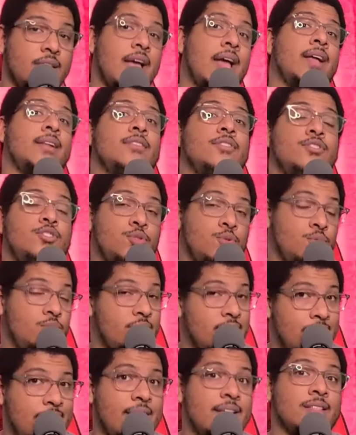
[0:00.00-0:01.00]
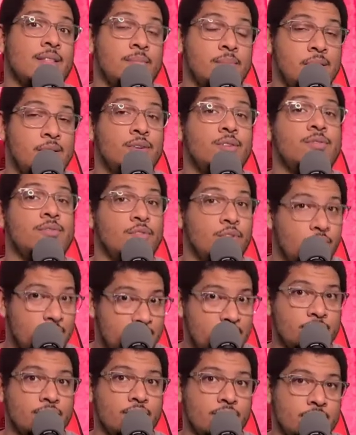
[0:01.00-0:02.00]
and do and hit the middle for a
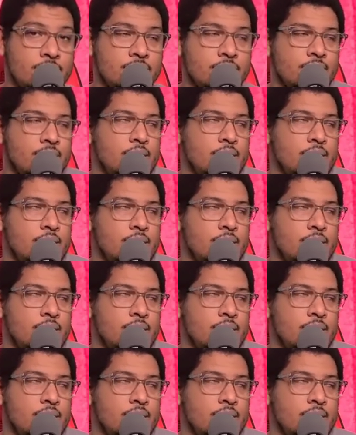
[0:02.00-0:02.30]
different reason.